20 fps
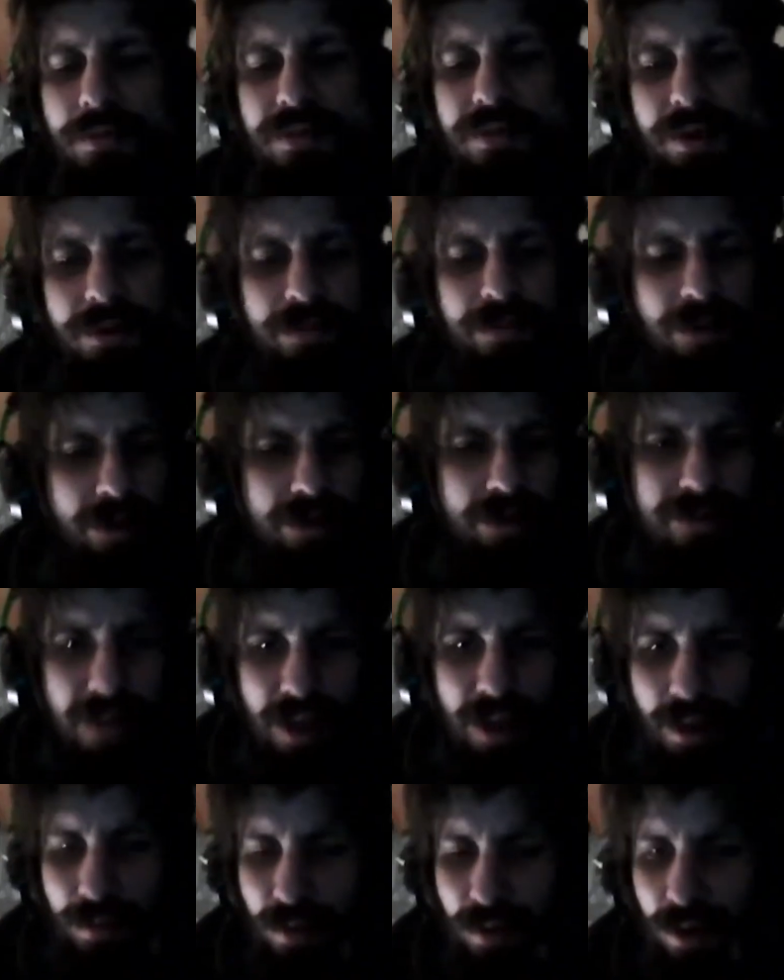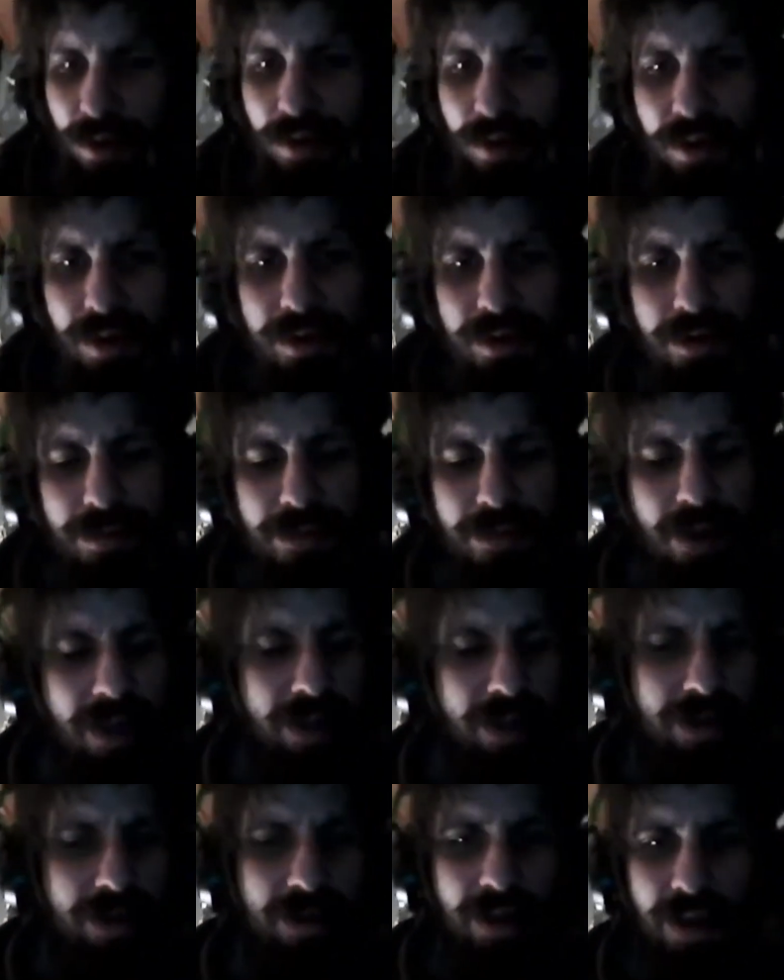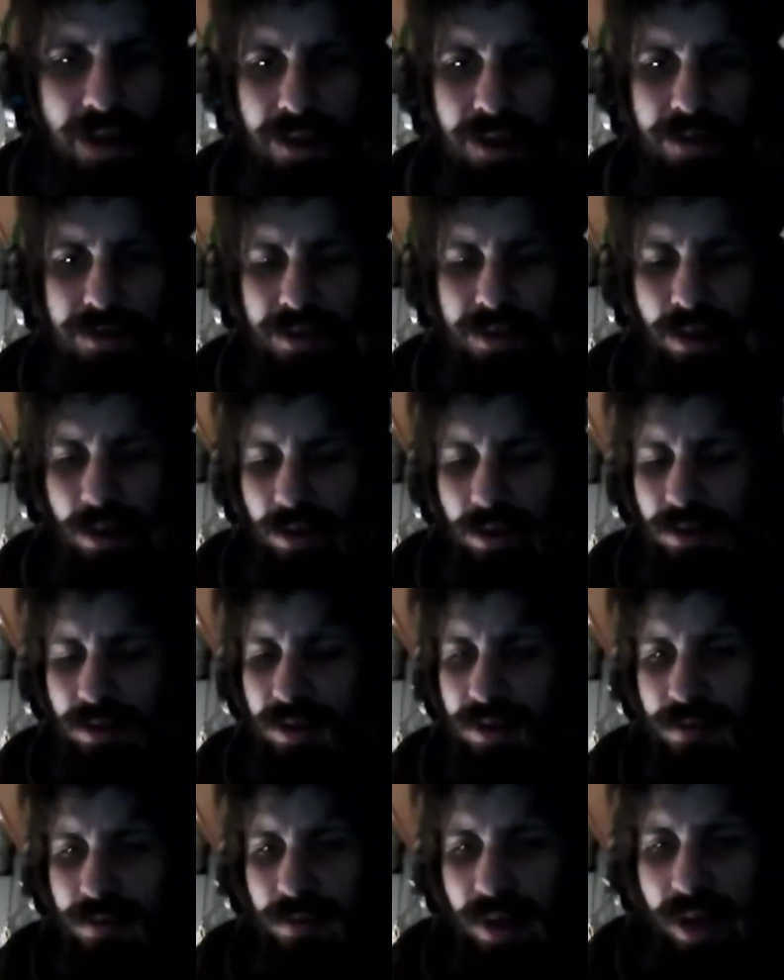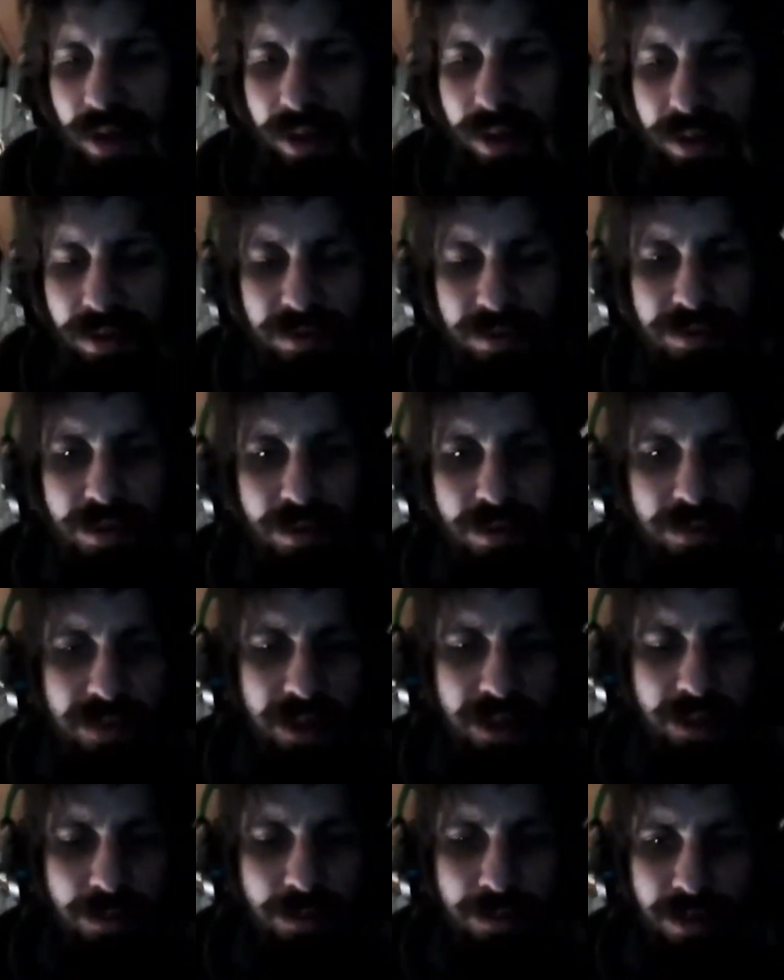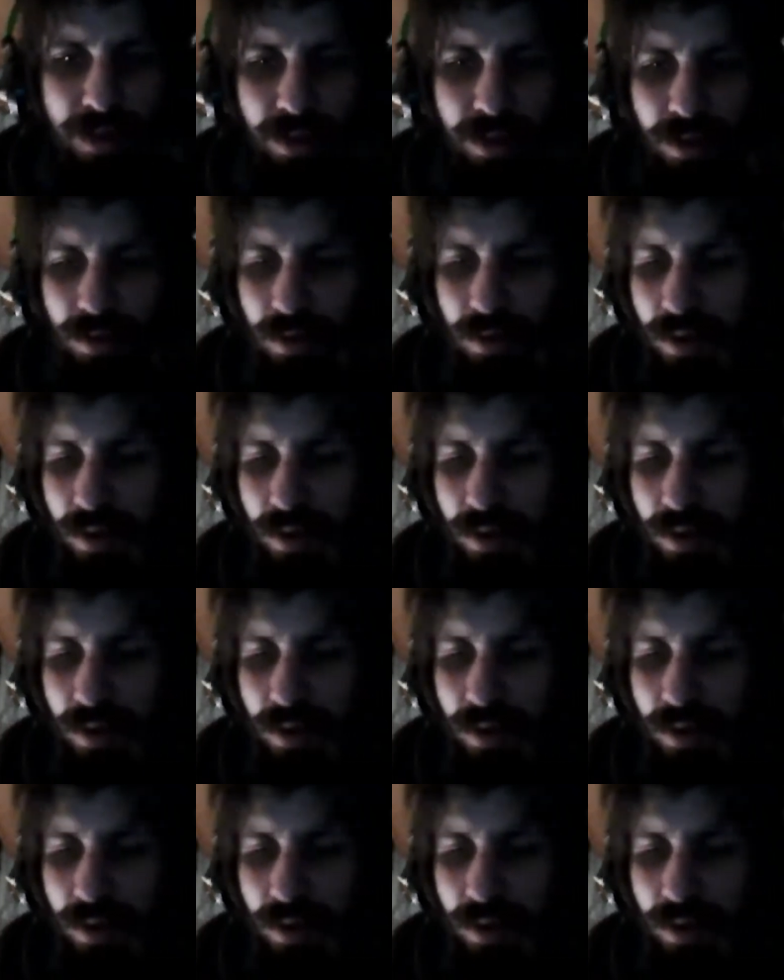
is the first ever Defiant Lion show. This is my YouTube debut.